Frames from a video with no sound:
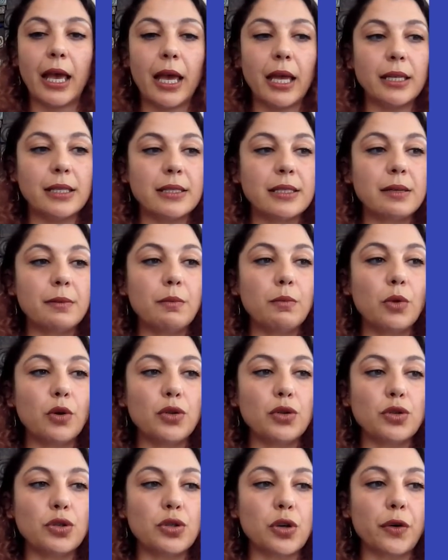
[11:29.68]
And
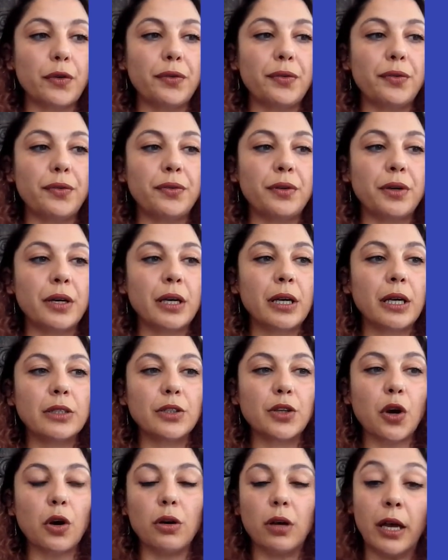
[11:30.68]
most of
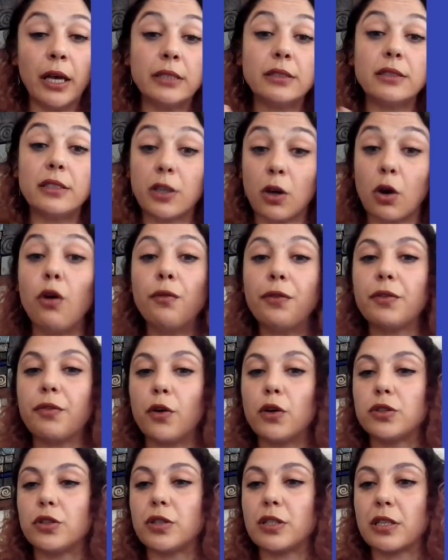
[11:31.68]
the
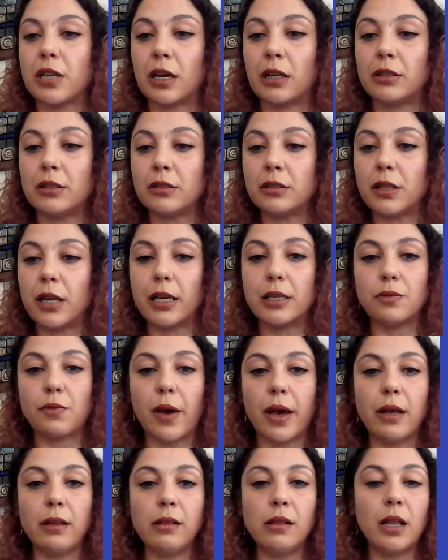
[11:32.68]
config folder is gone
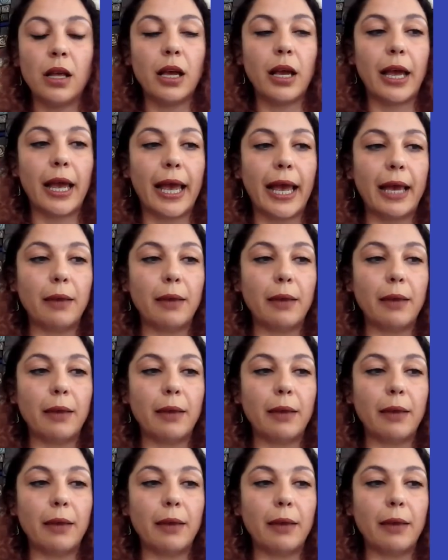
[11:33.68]
as well.